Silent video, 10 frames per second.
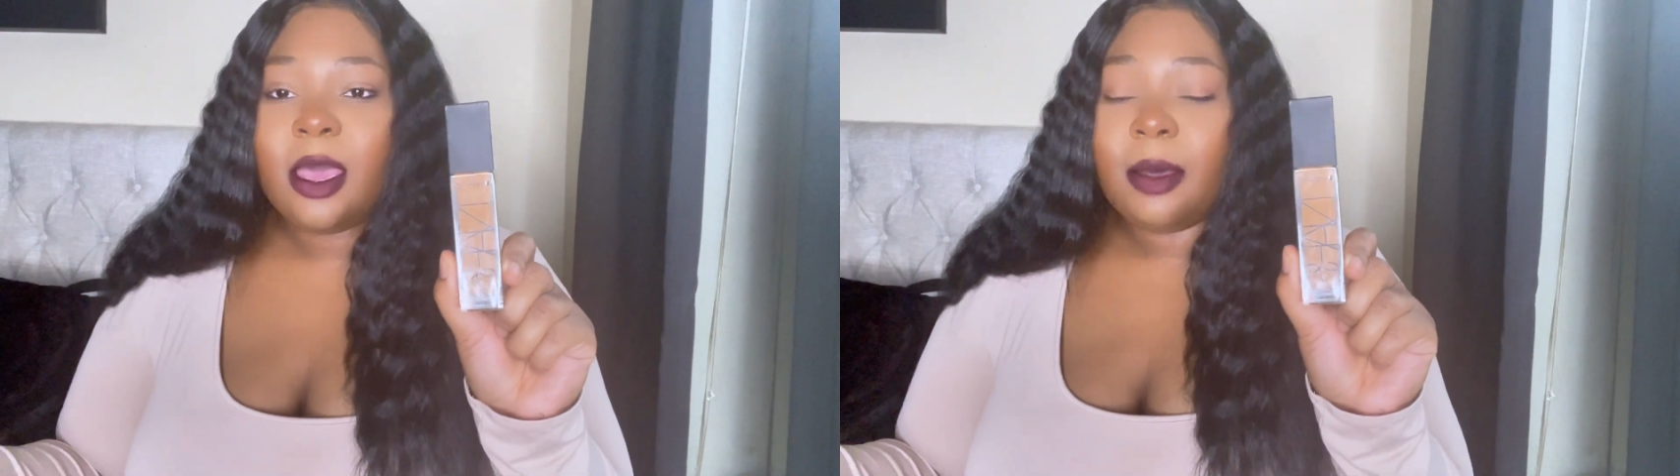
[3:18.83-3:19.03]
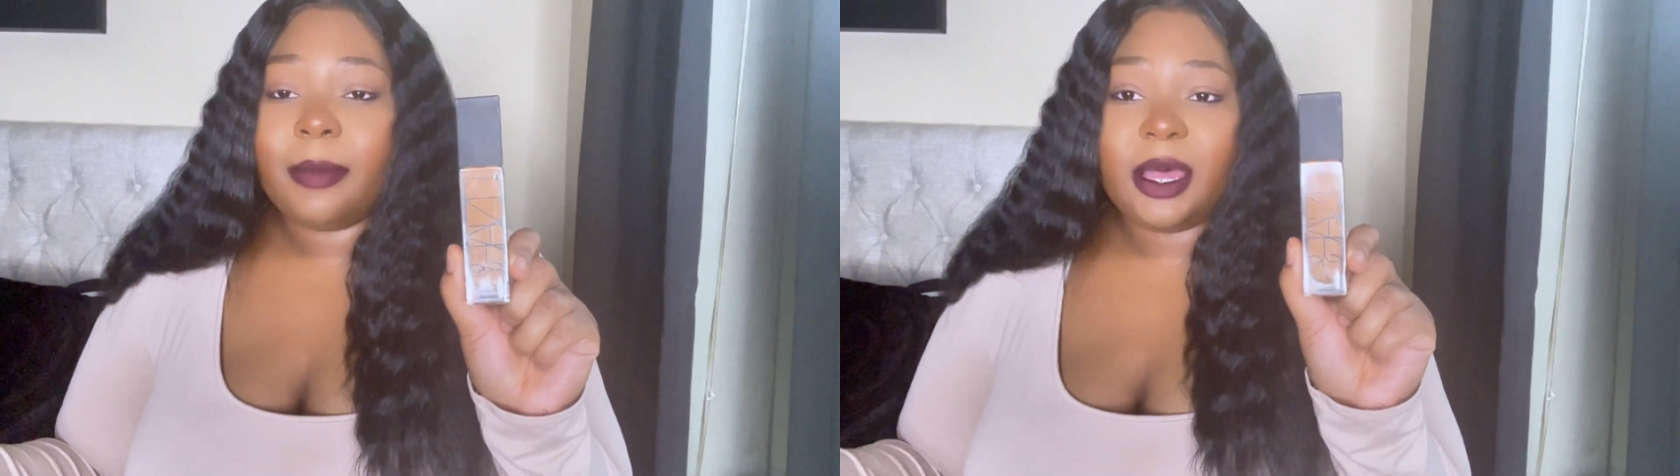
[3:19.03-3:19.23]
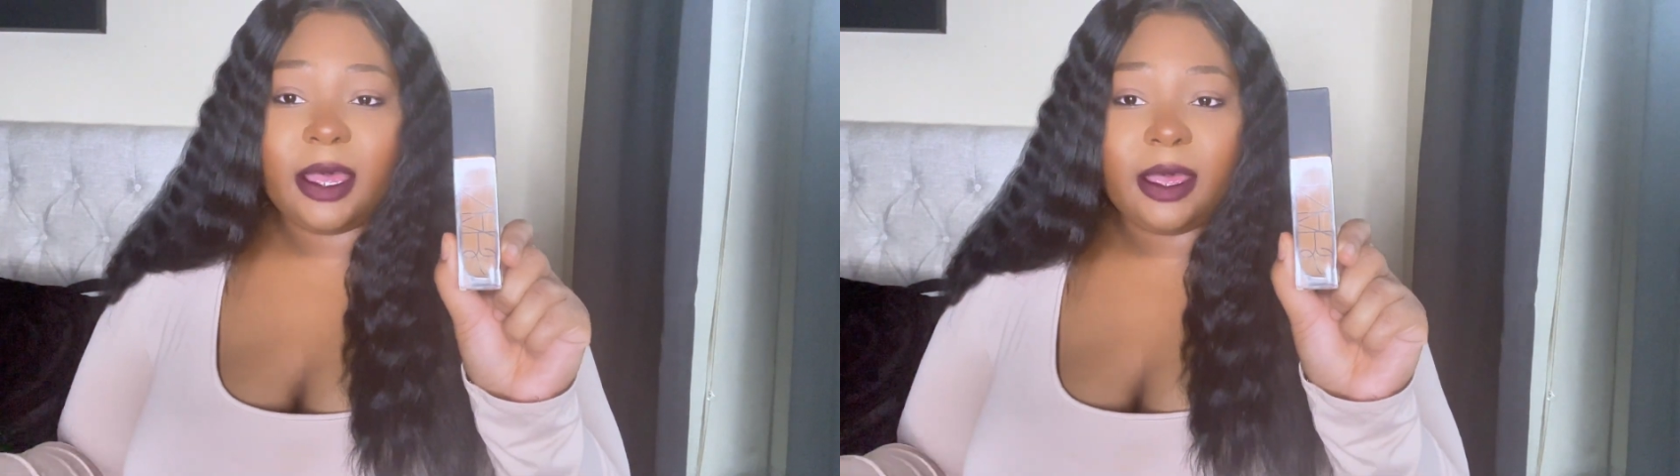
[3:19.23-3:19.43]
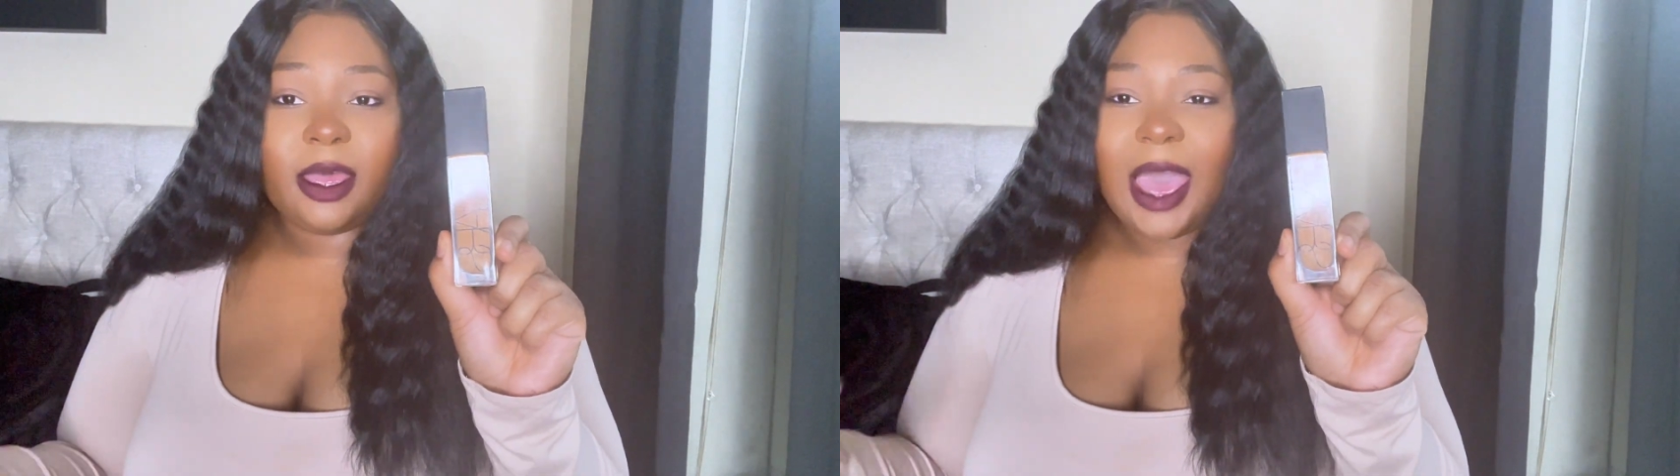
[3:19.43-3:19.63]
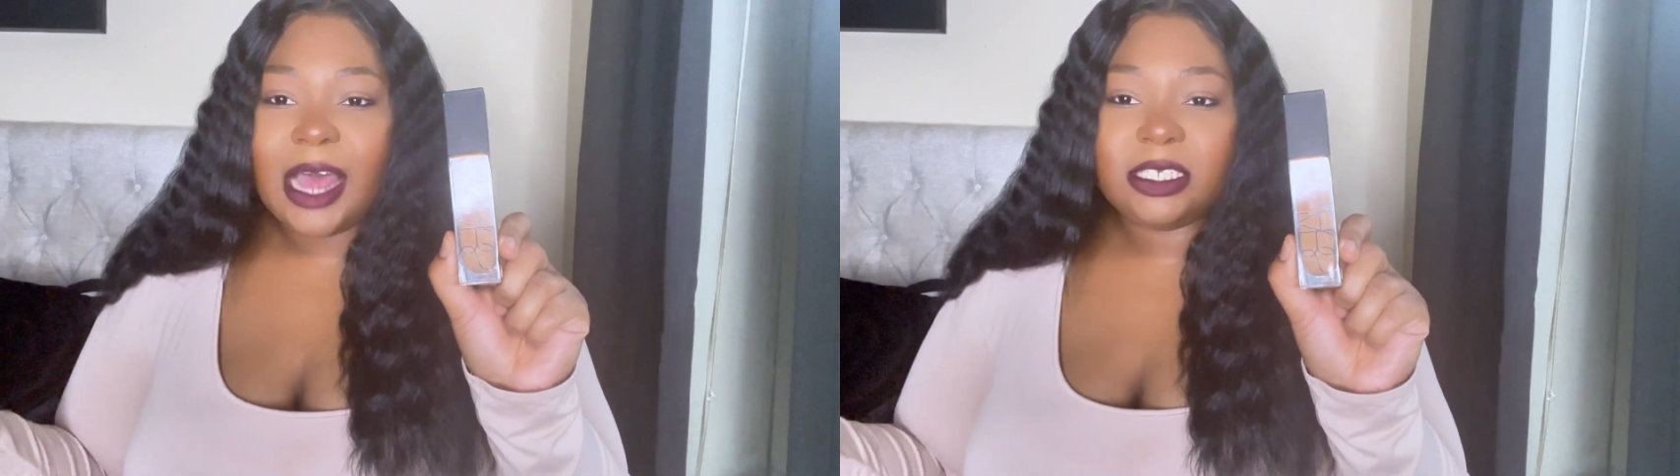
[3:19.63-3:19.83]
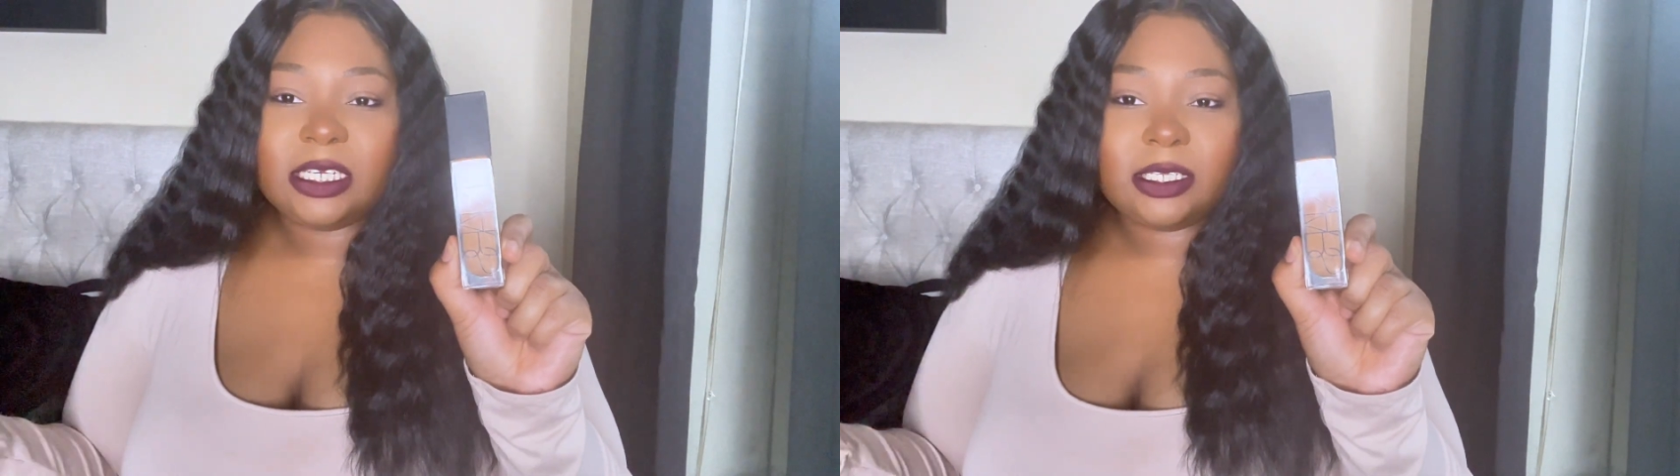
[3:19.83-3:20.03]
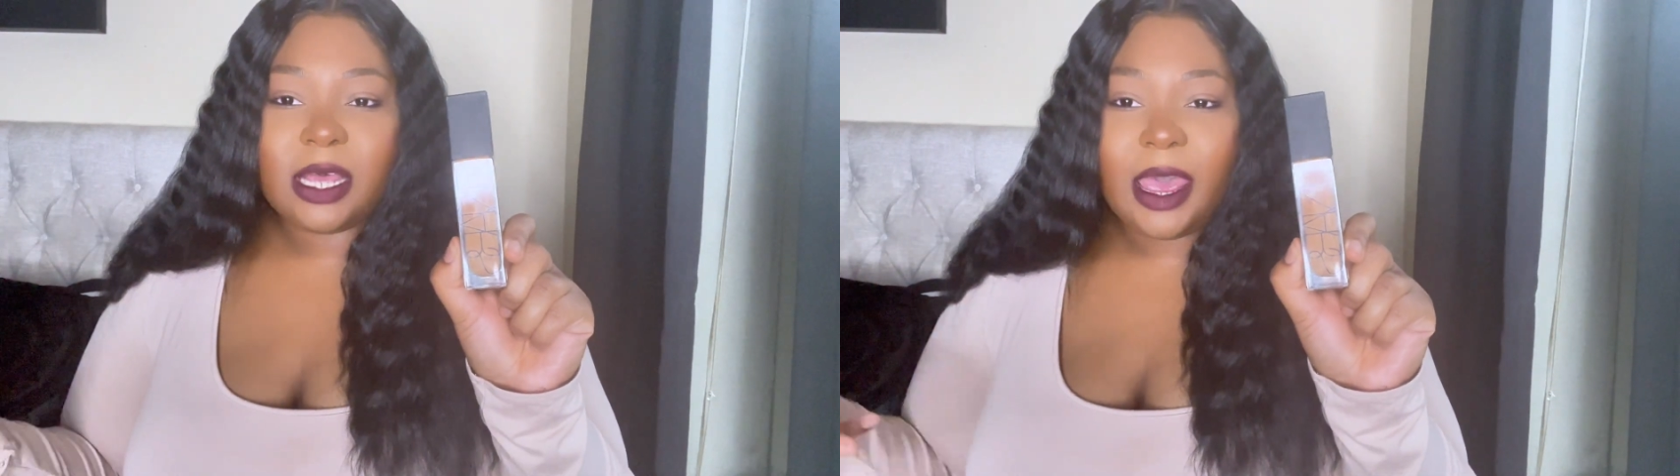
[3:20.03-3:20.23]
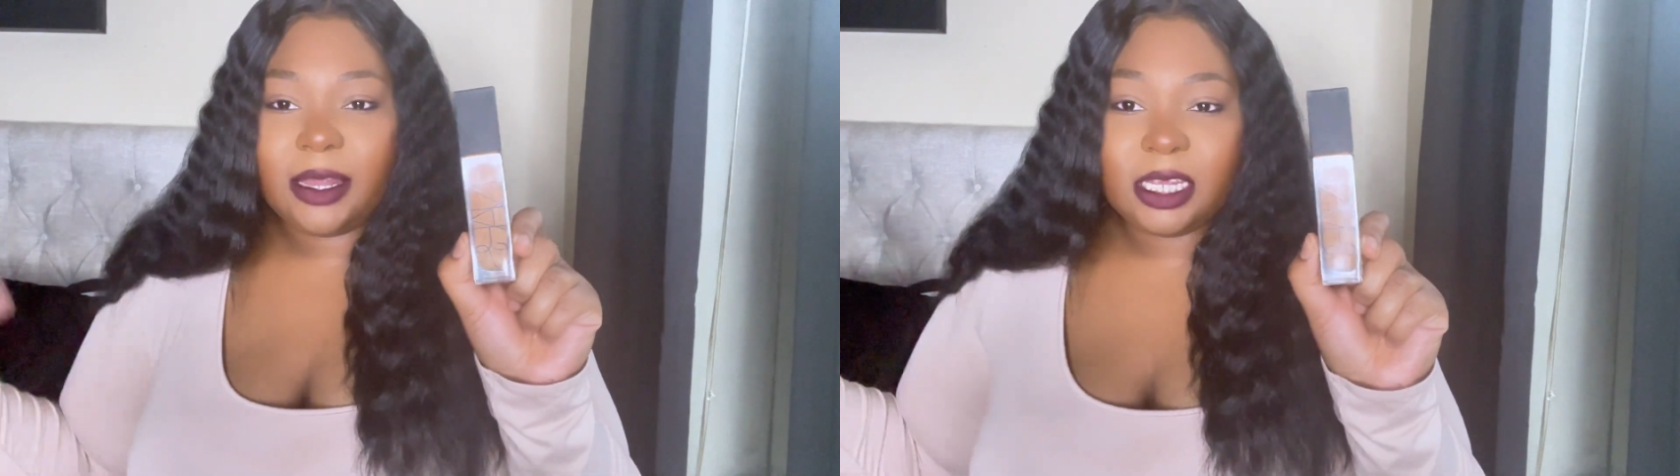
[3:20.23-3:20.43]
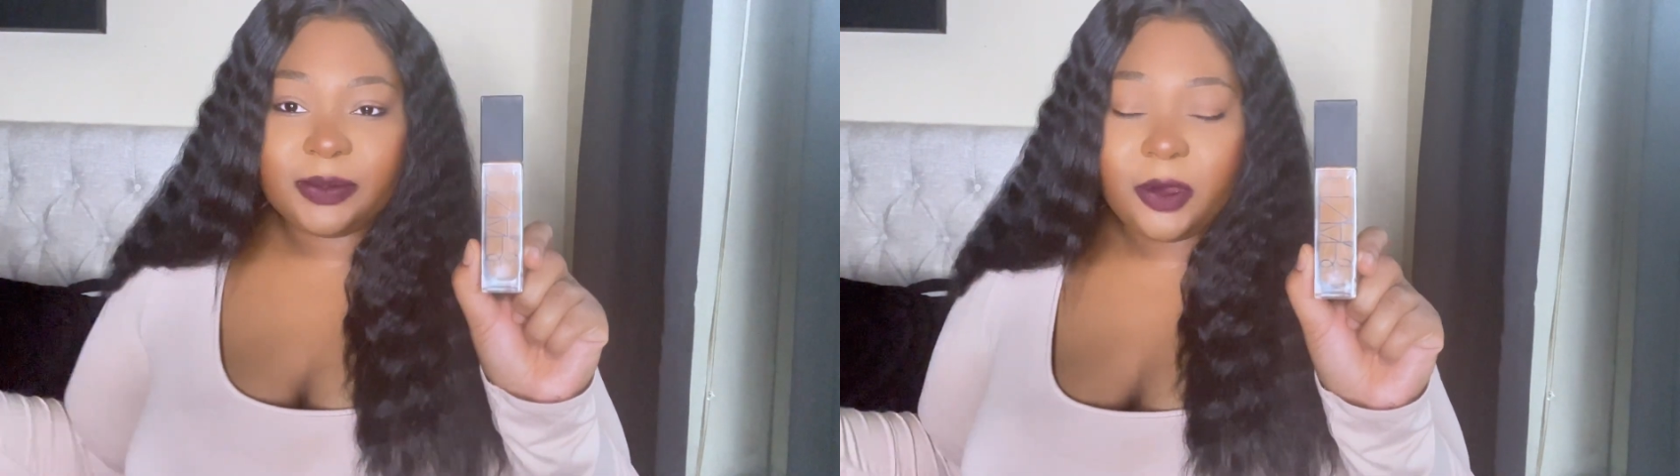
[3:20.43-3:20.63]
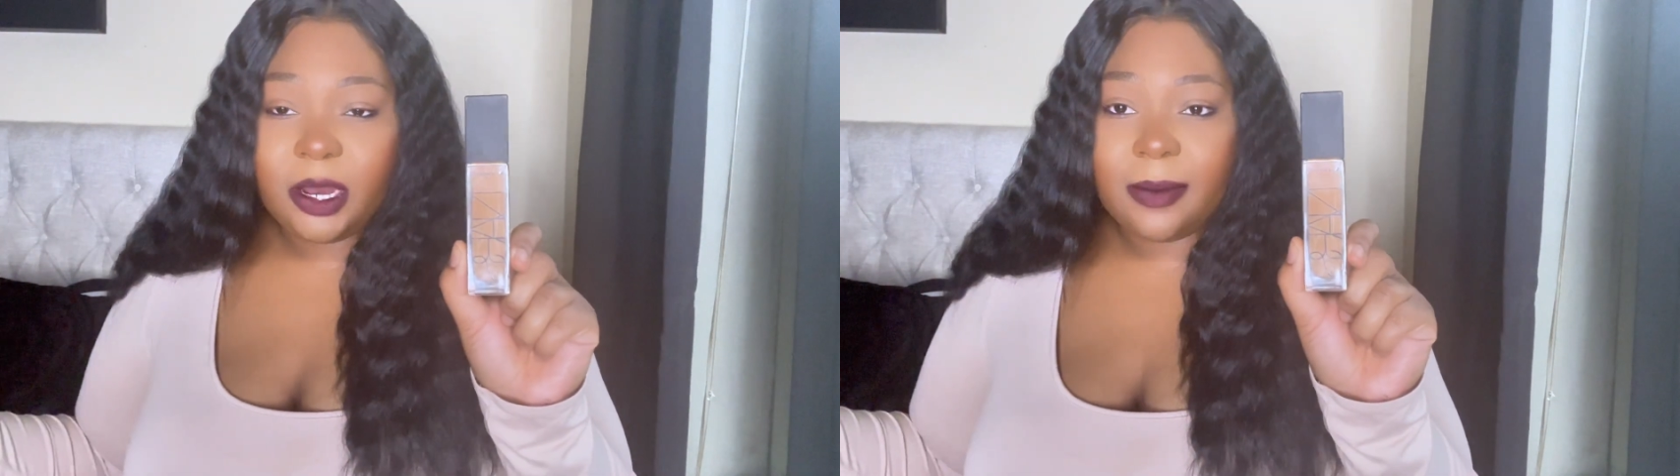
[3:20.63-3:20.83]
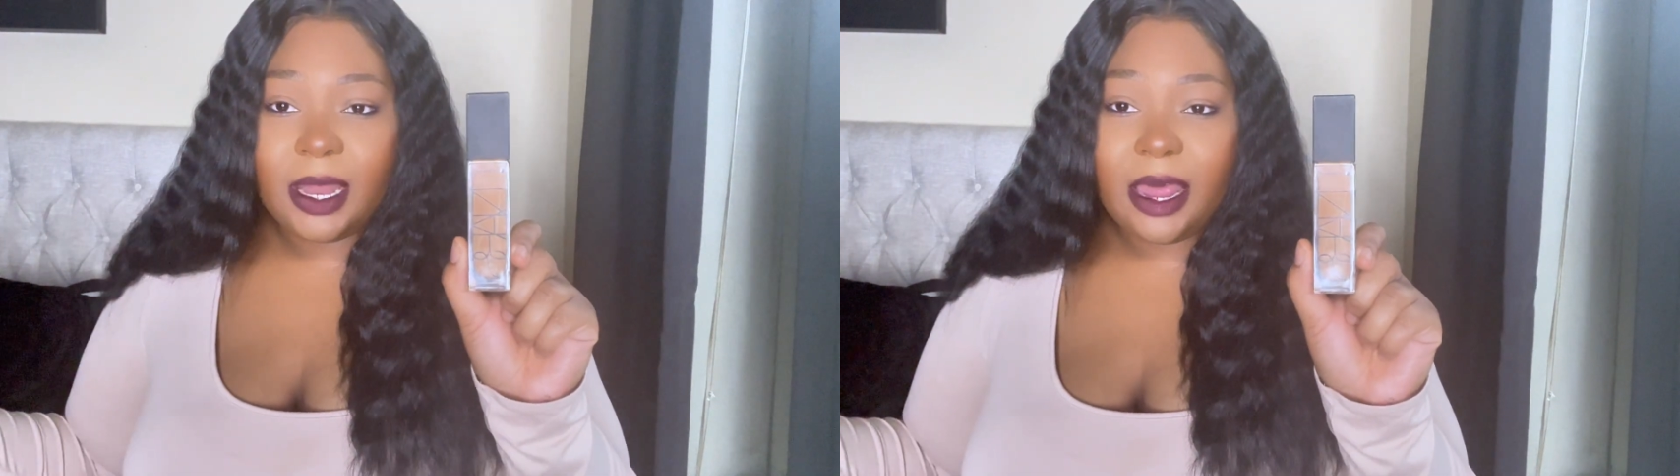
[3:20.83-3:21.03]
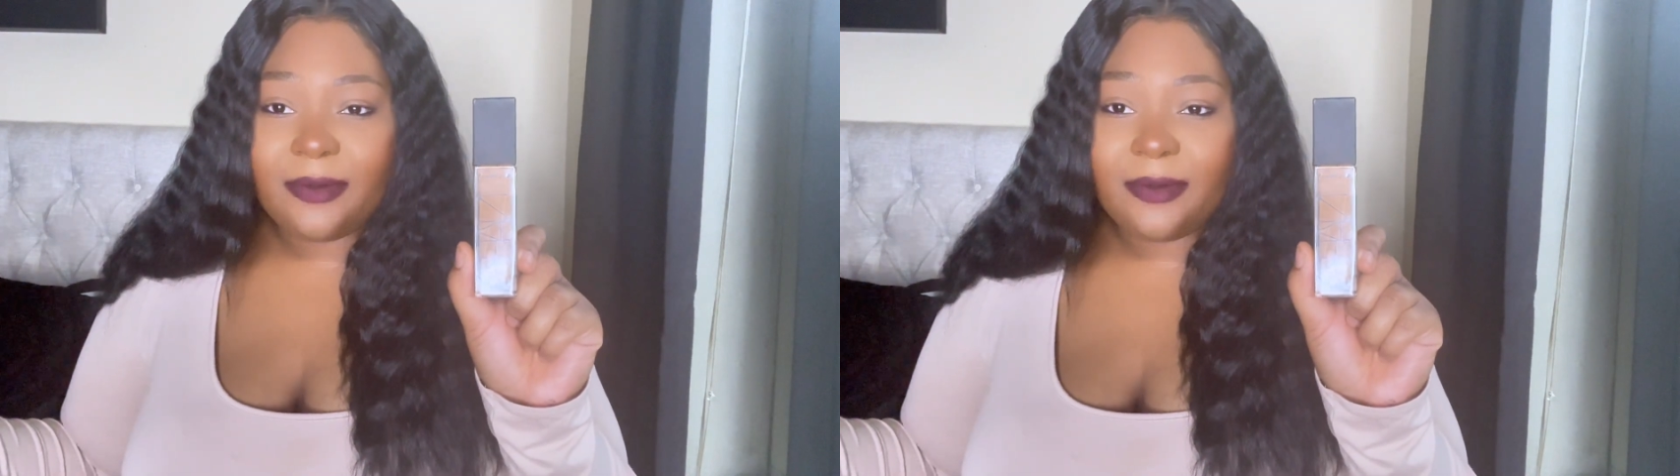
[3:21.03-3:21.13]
But I just, at this point in my life,